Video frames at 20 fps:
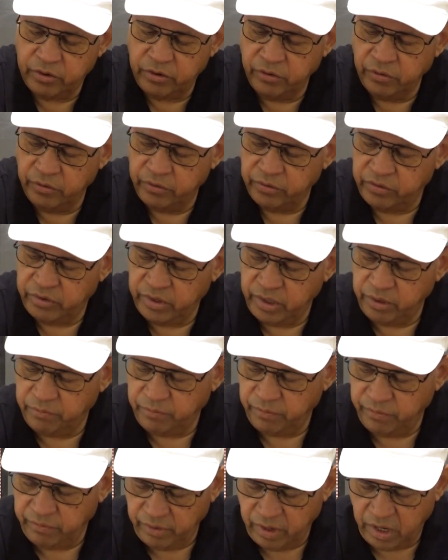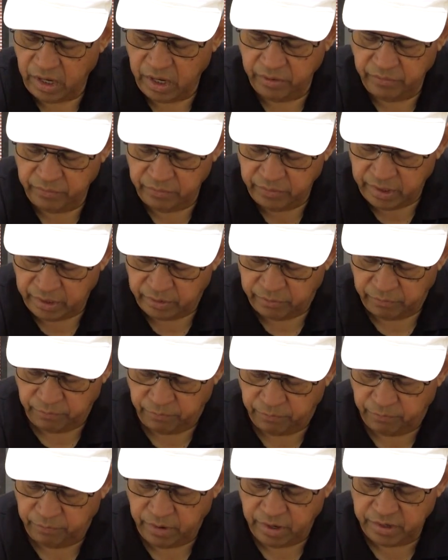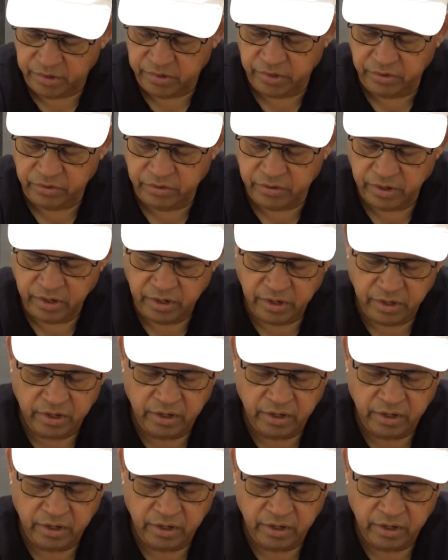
to see how it functions.